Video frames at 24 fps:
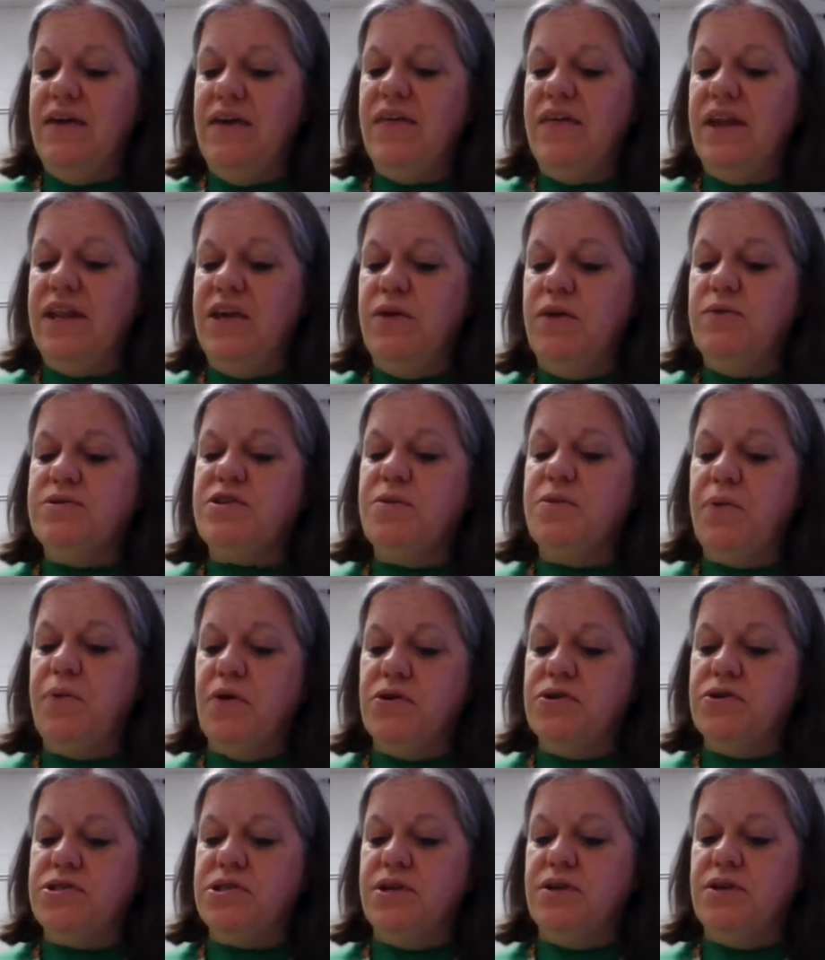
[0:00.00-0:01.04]
that he was a
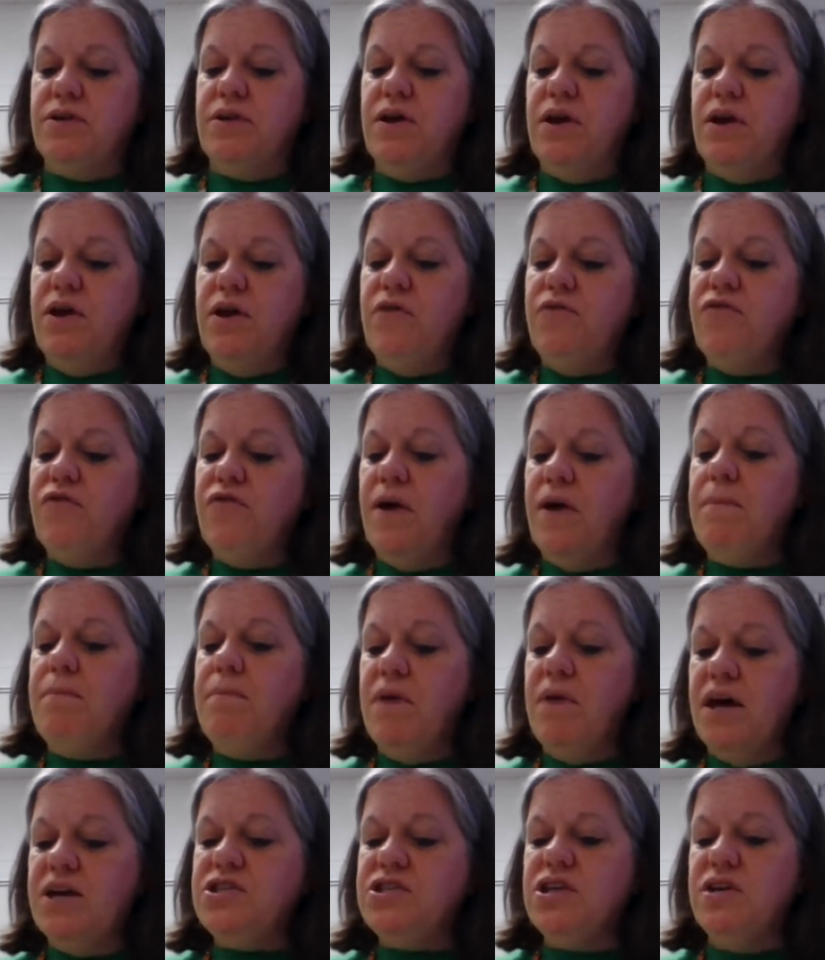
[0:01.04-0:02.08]
person from
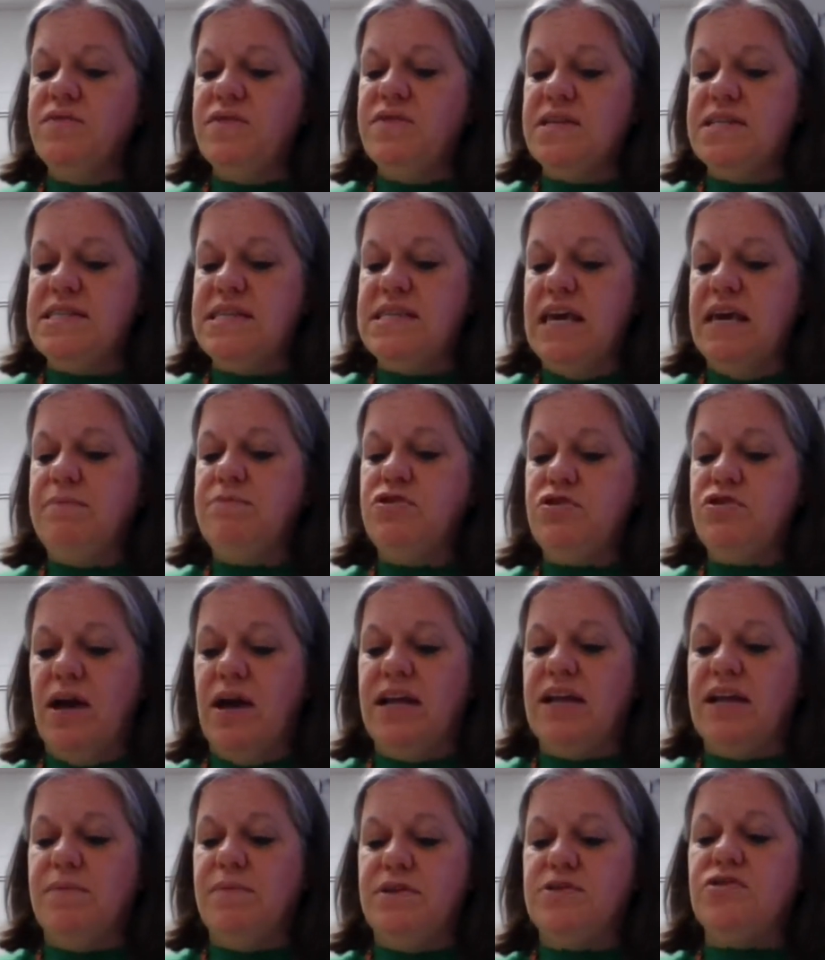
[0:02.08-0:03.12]
much of the same
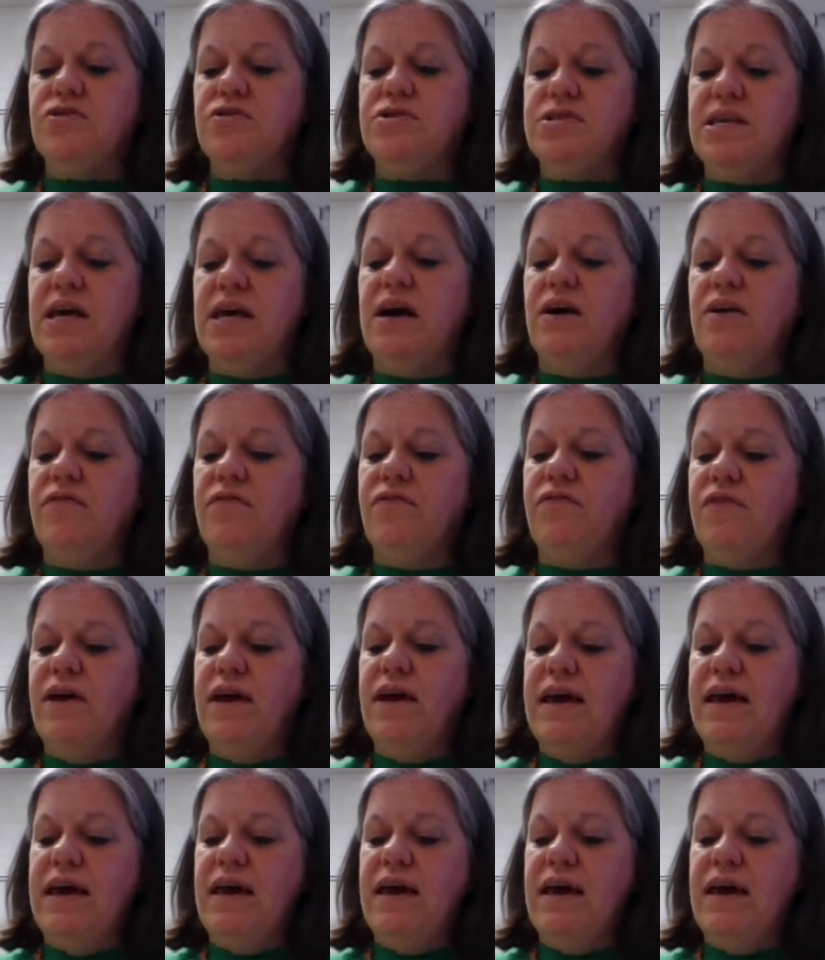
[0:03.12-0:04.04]
stratum as herself,